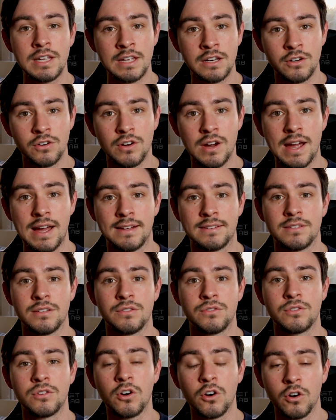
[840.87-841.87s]

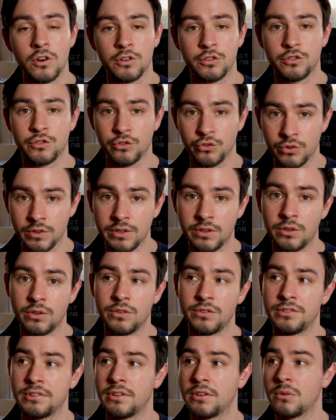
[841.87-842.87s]
interactive cars
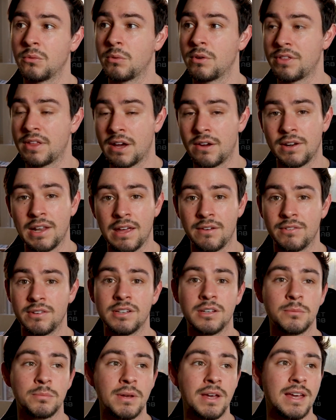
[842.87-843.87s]
drills without
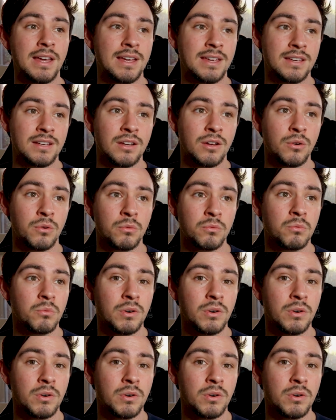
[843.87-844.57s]
having to pay, you know,